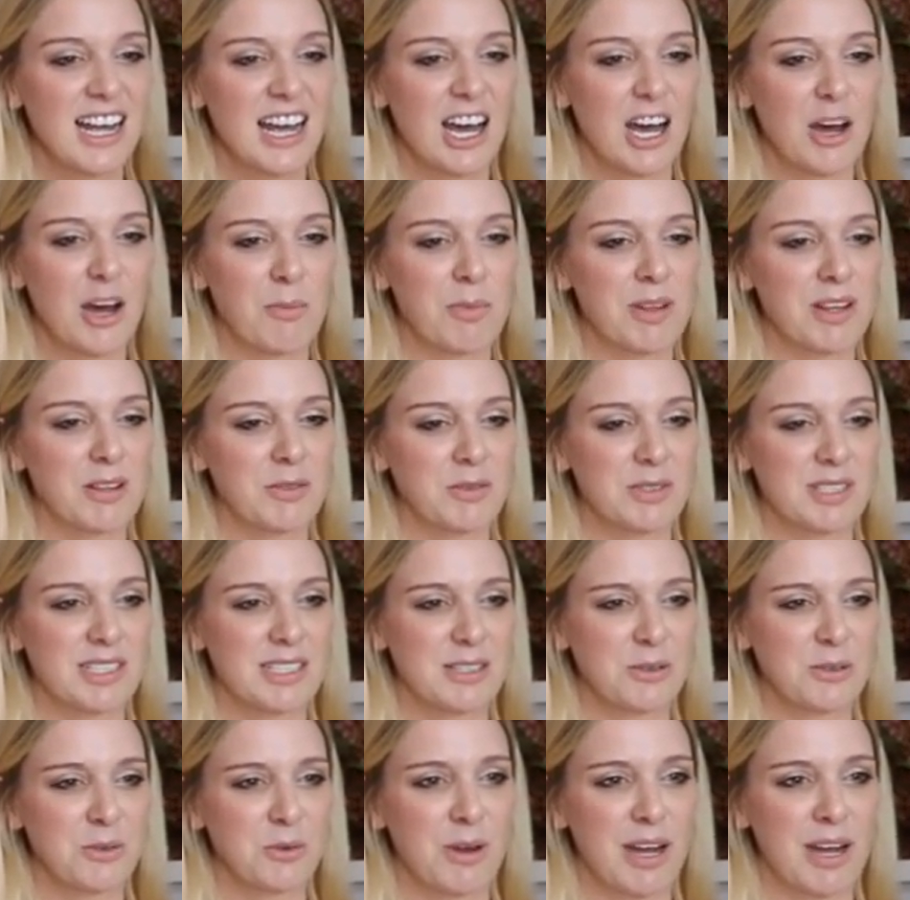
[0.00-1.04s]
um, but that was
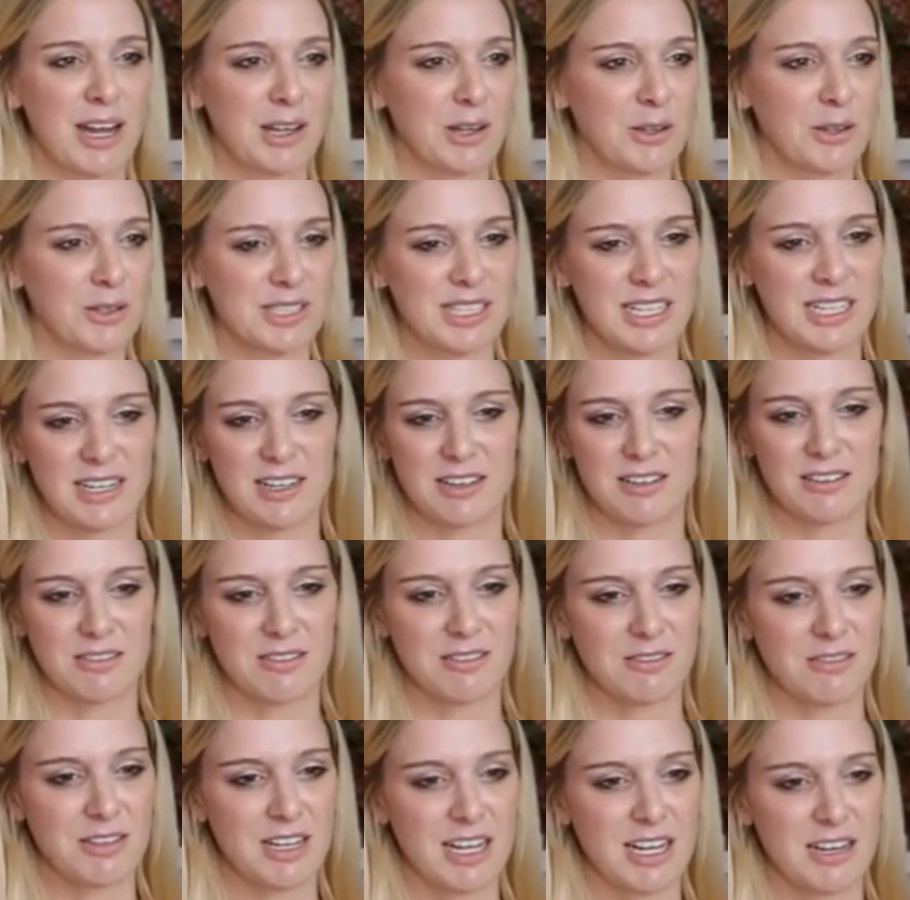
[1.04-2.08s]
still quite glossy and,
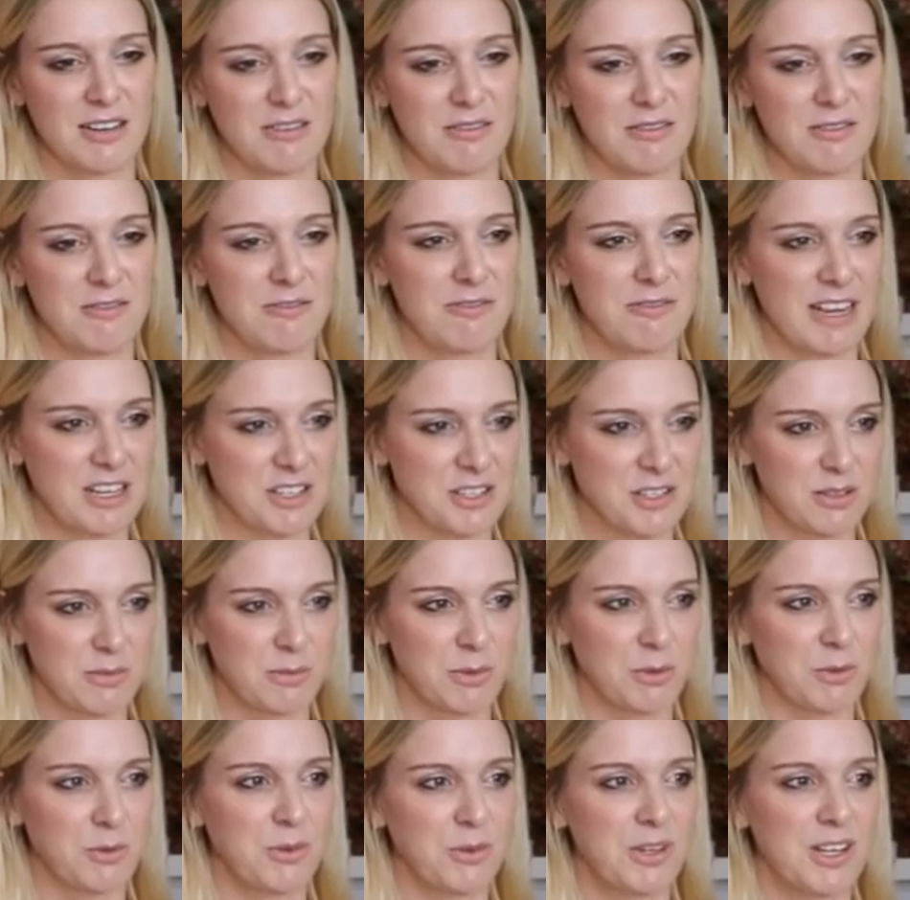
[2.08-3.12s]
and
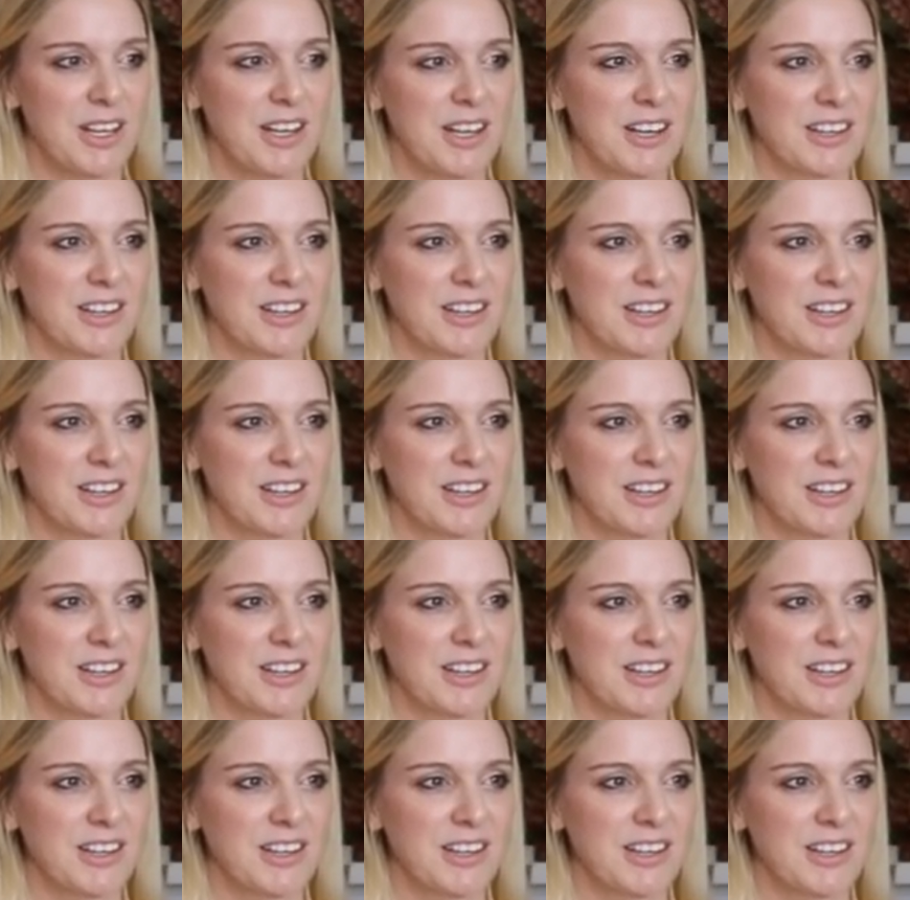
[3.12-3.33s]
fashionable,